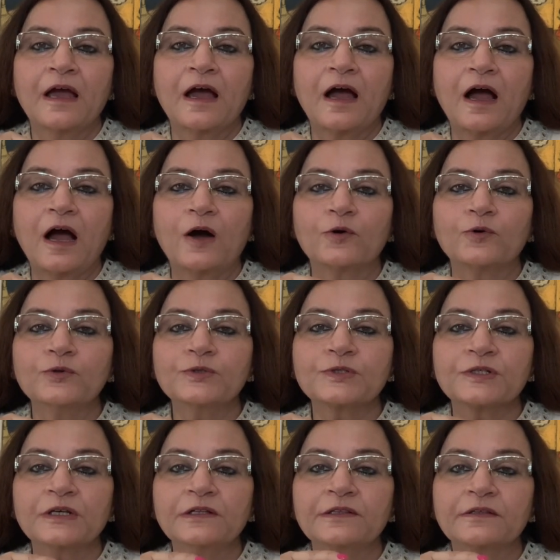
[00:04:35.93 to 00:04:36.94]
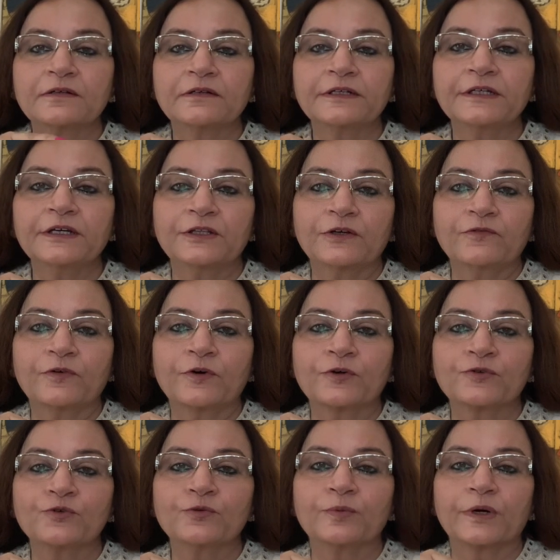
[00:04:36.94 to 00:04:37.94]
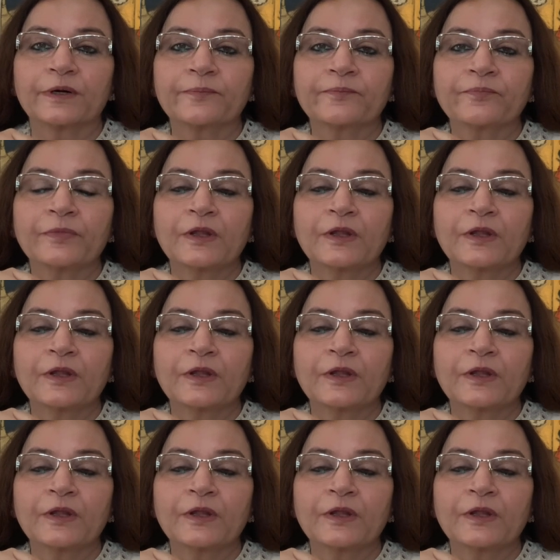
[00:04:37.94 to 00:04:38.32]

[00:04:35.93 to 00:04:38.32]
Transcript: house till 30th of October.